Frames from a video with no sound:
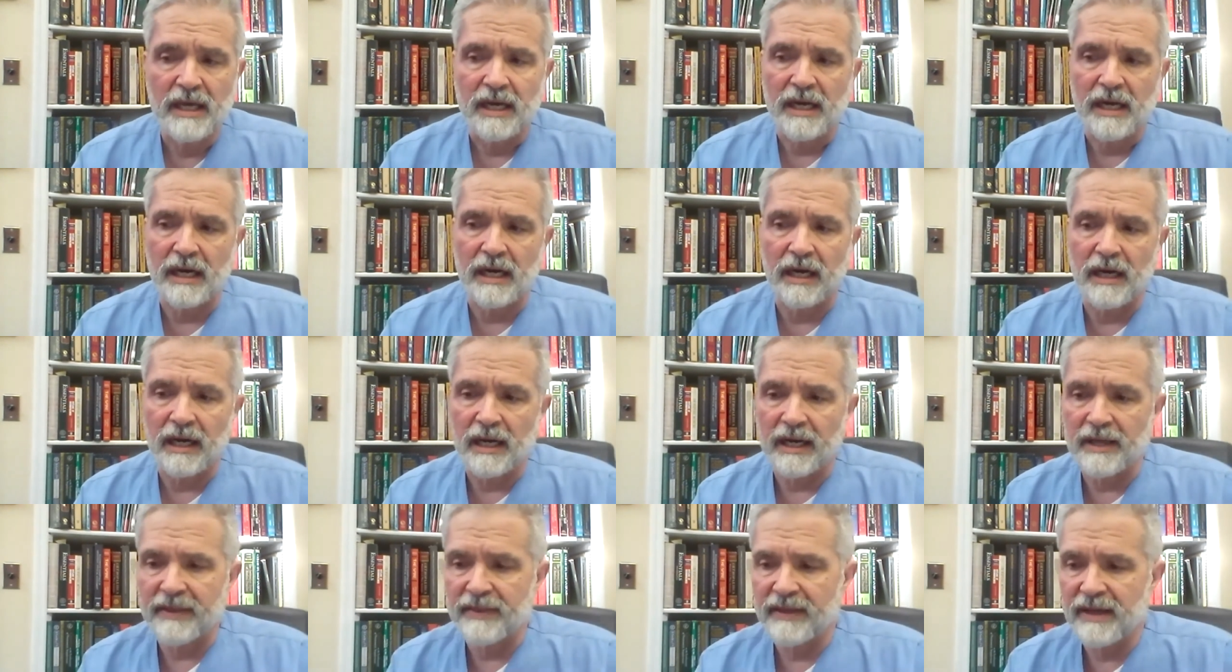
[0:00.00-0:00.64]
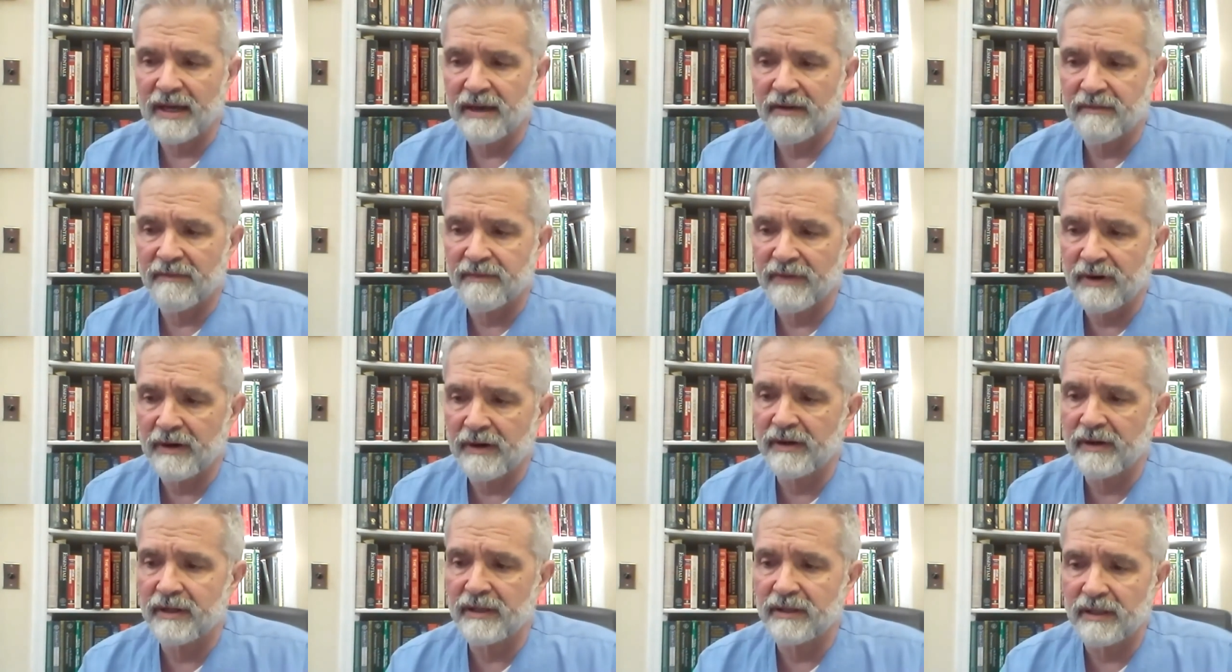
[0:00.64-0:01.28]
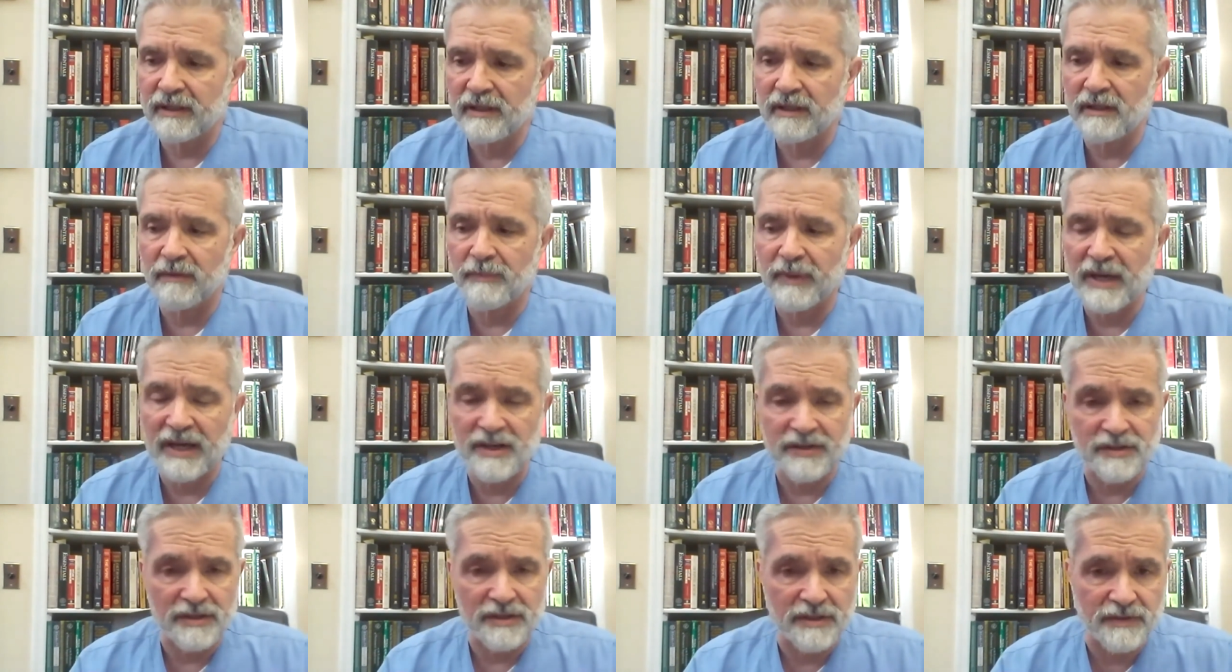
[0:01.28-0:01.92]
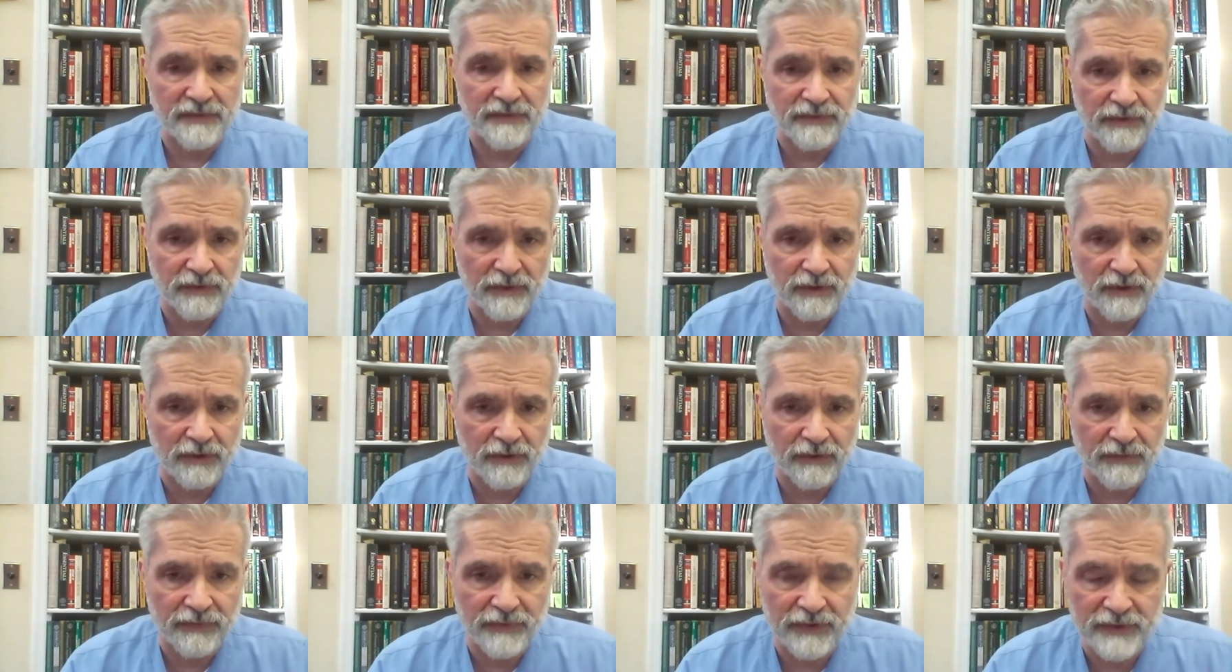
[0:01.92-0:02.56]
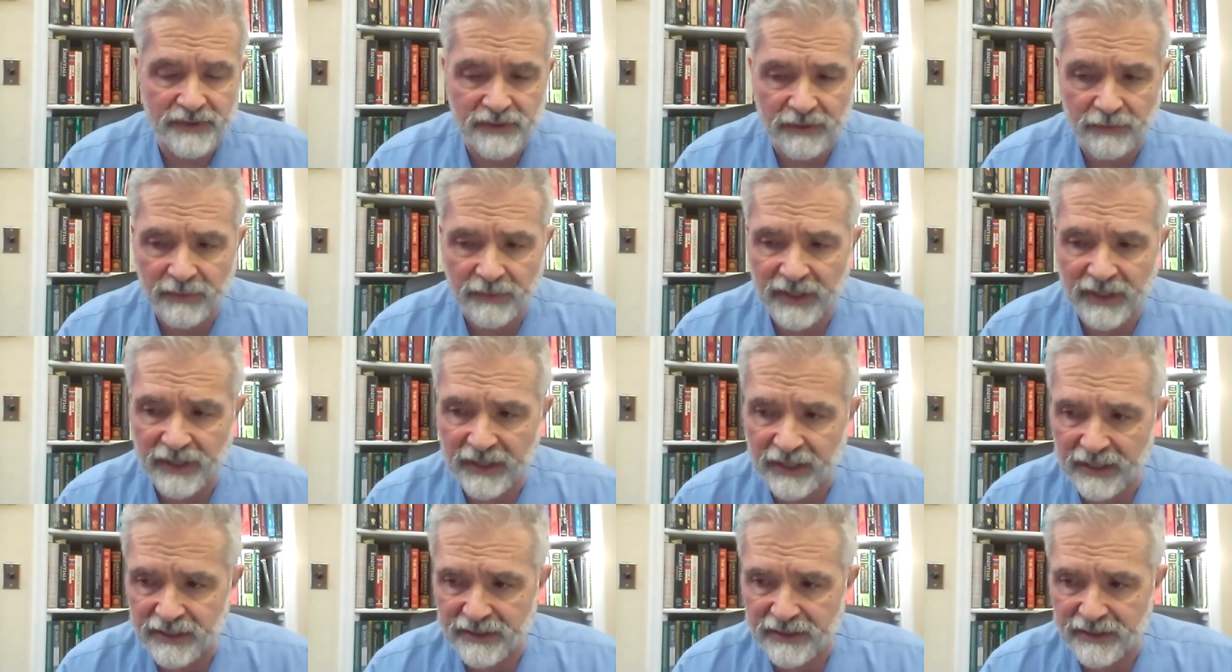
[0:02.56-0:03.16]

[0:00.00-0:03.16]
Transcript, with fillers: uh, and they have very little patience for for somebody that